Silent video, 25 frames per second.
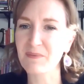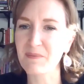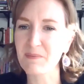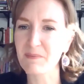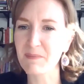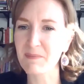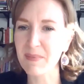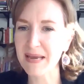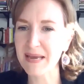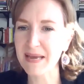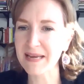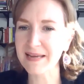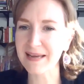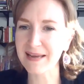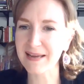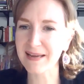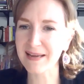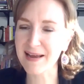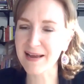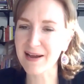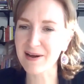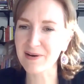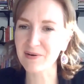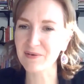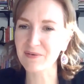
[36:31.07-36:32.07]

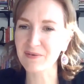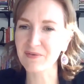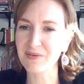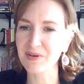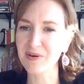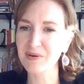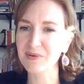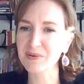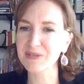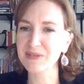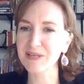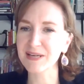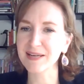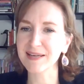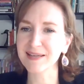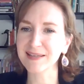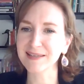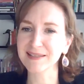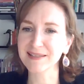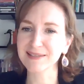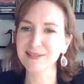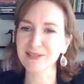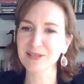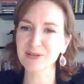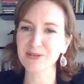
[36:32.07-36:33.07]
making out of those
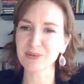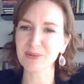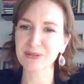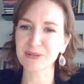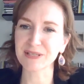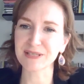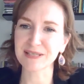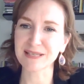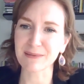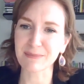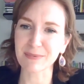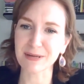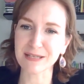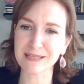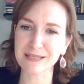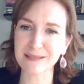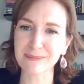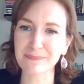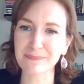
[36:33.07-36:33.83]
stored snippets.